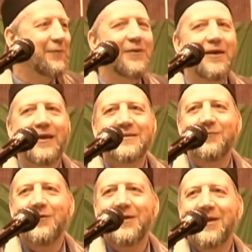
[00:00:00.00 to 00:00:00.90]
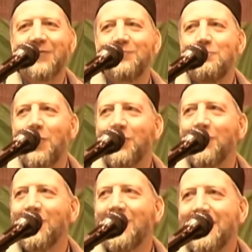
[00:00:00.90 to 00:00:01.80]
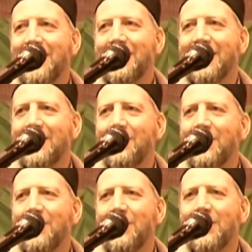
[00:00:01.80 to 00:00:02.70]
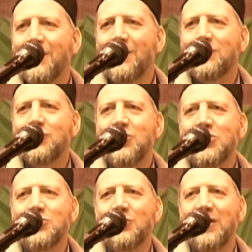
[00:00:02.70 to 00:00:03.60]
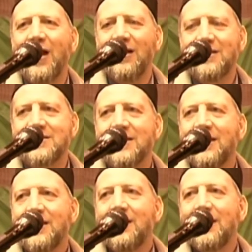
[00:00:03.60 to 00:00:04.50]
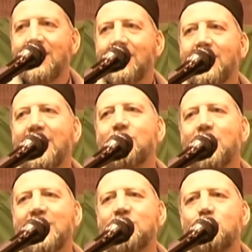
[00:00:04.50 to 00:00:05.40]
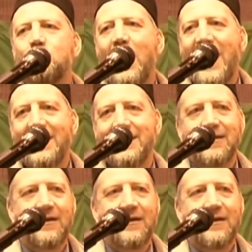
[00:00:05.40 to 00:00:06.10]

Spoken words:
but that's a very kind of modern thing. I mean, the traditional colors is red.